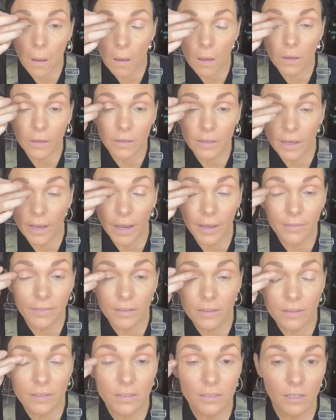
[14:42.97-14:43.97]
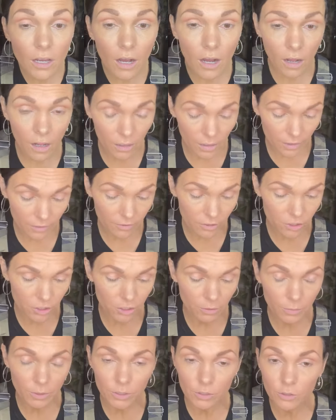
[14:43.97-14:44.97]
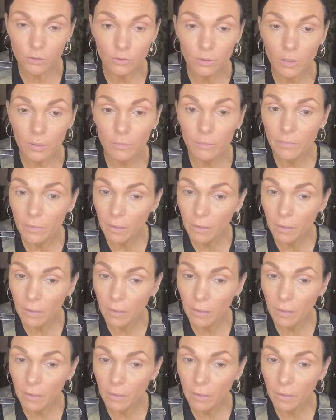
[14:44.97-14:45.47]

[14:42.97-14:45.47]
Yeah, I think these all have a shimmer to them.